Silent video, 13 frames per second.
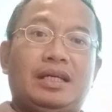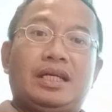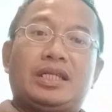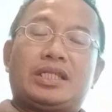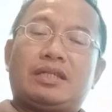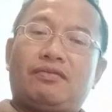
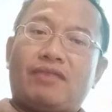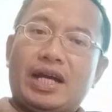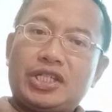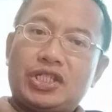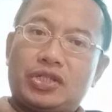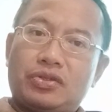
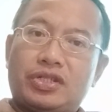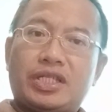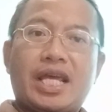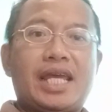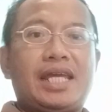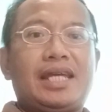Suffice to
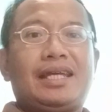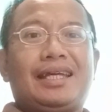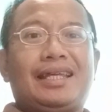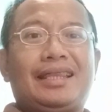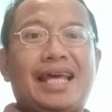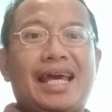say
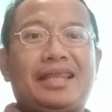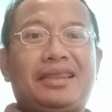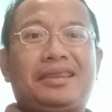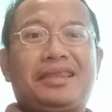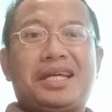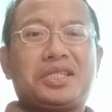that
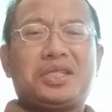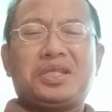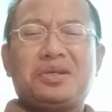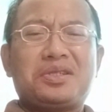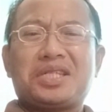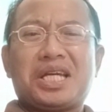there is
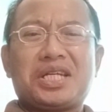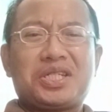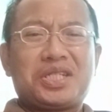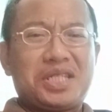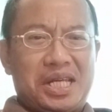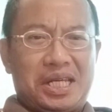no such
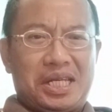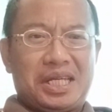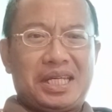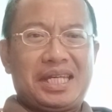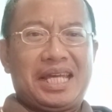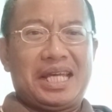thing
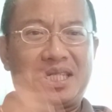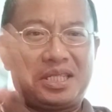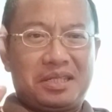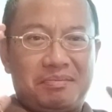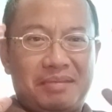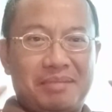
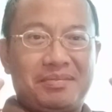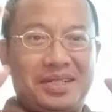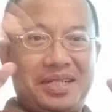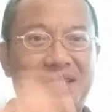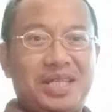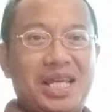as
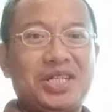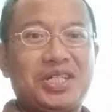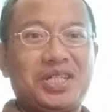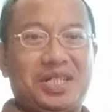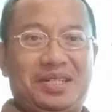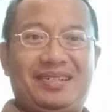
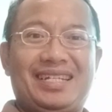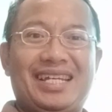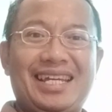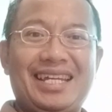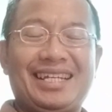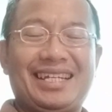memorization.
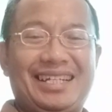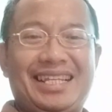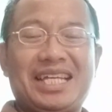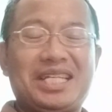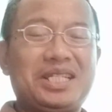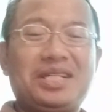Okay,
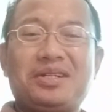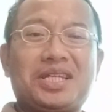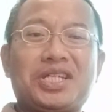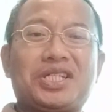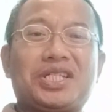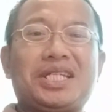there is no
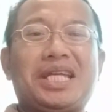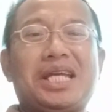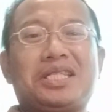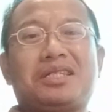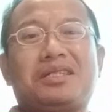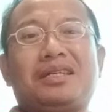such thing
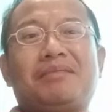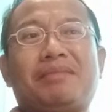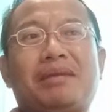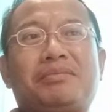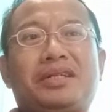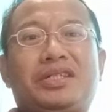as
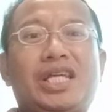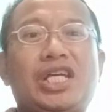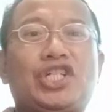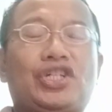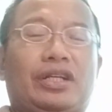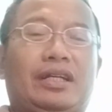
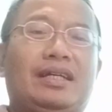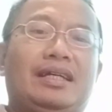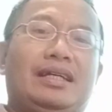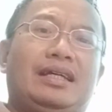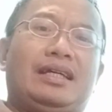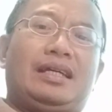memorization.
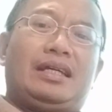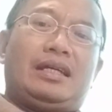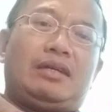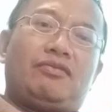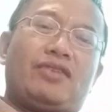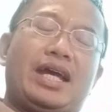
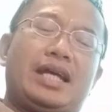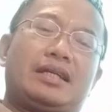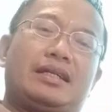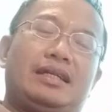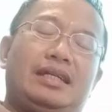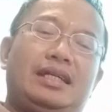In
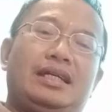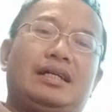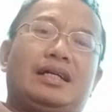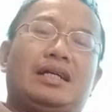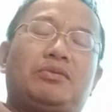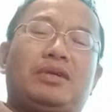fact, here
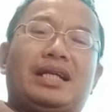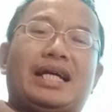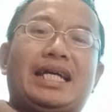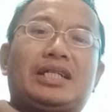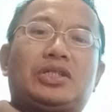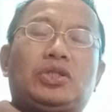I would
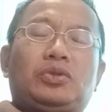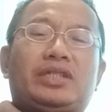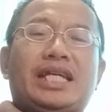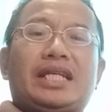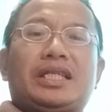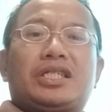like to
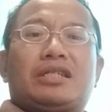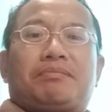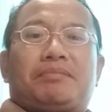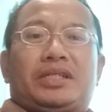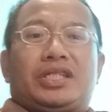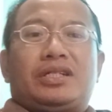take this
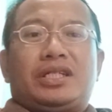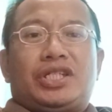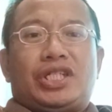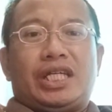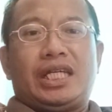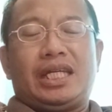
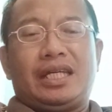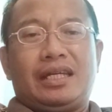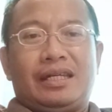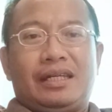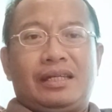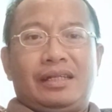opportunity
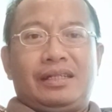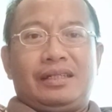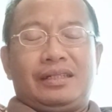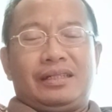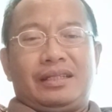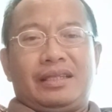
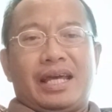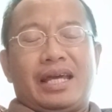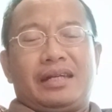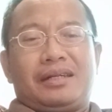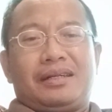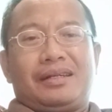that